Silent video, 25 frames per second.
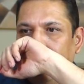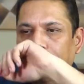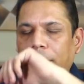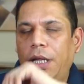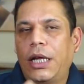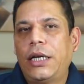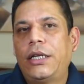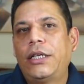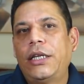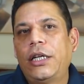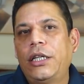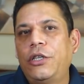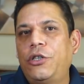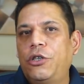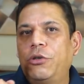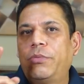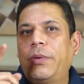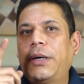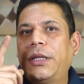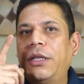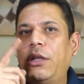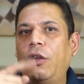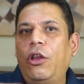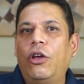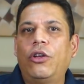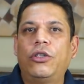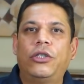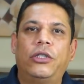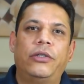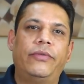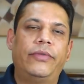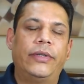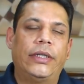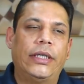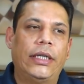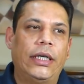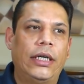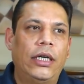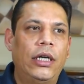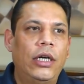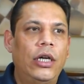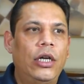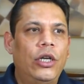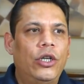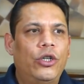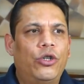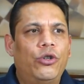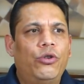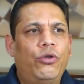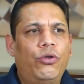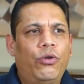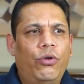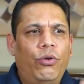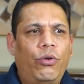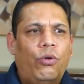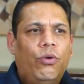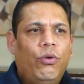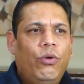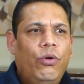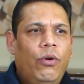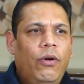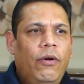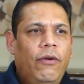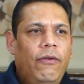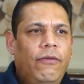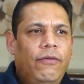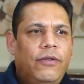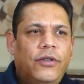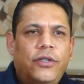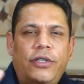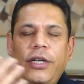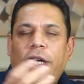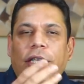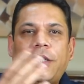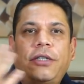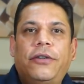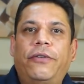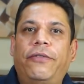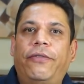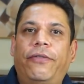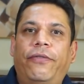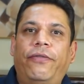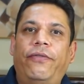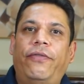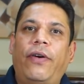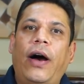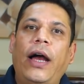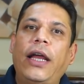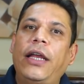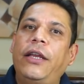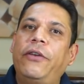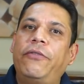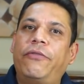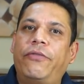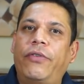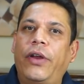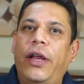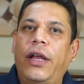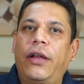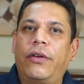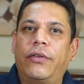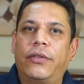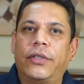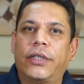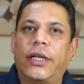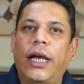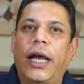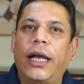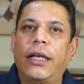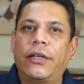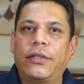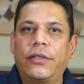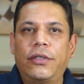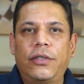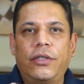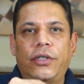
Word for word: That tells you about the longevity. So such a fine fragrance guys.